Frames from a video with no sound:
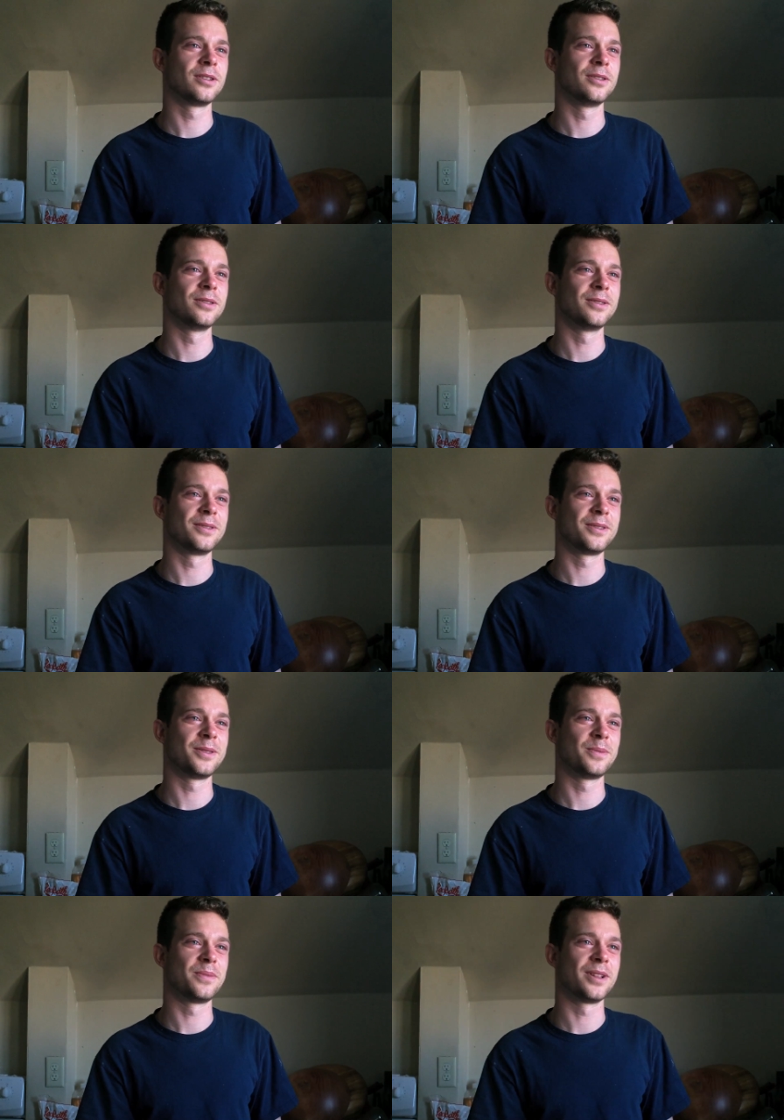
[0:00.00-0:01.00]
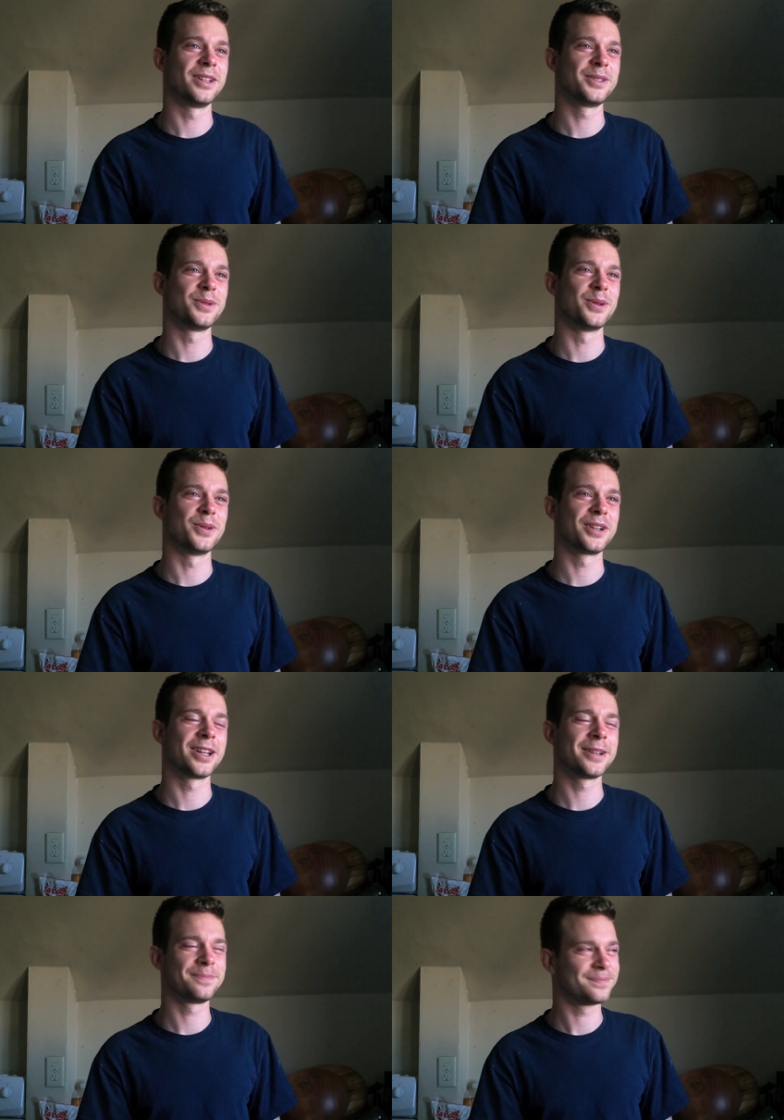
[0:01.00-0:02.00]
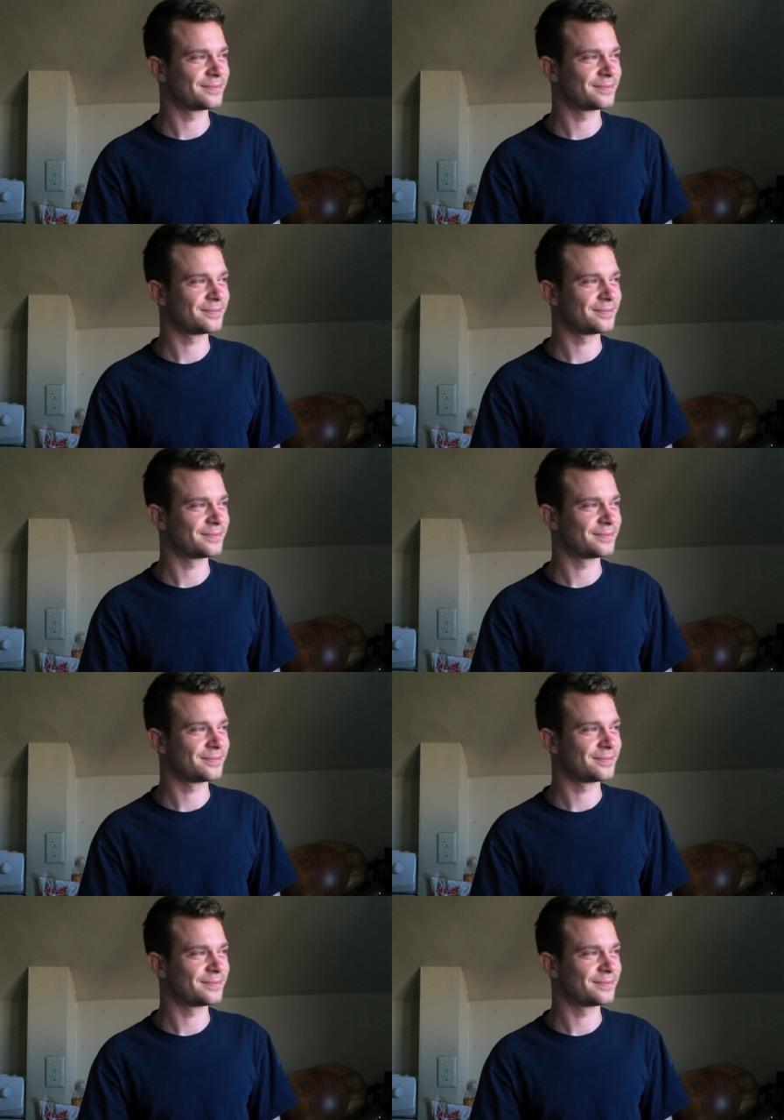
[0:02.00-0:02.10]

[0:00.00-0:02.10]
to the place we're working at,